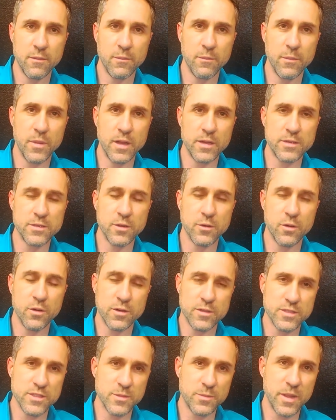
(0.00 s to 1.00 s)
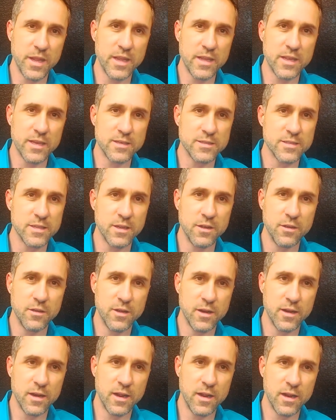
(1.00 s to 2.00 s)
mentor and speak into
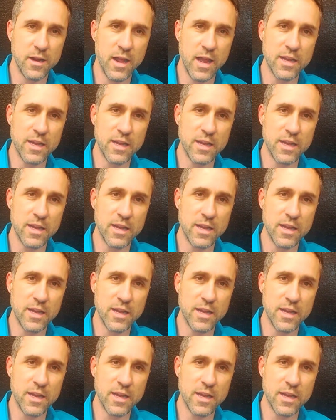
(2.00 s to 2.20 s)
and